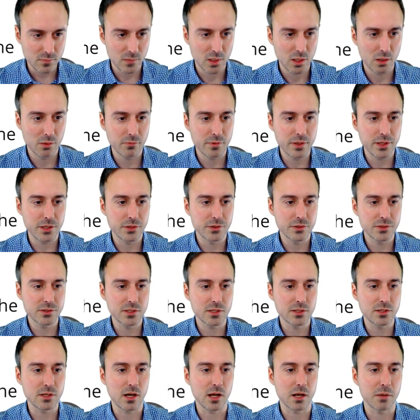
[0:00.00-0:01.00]
we use to
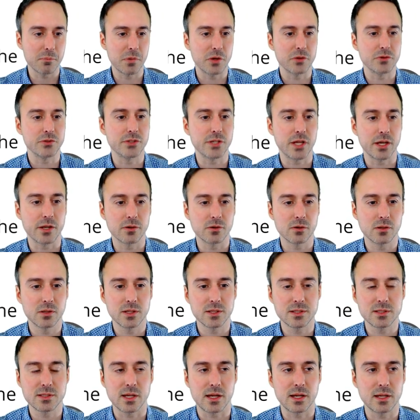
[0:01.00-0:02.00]
talk about general
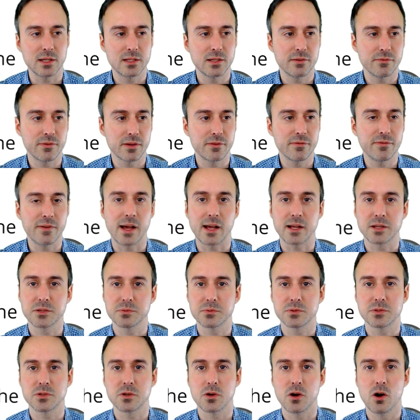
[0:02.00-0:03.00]
and scientific facts
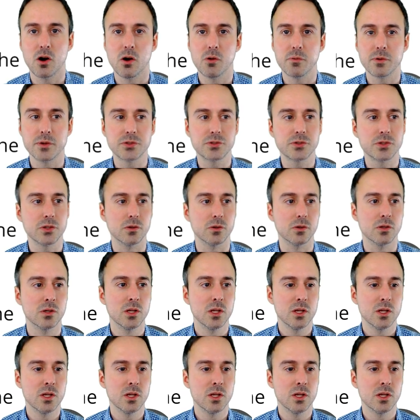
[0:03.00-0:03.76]
which are always true.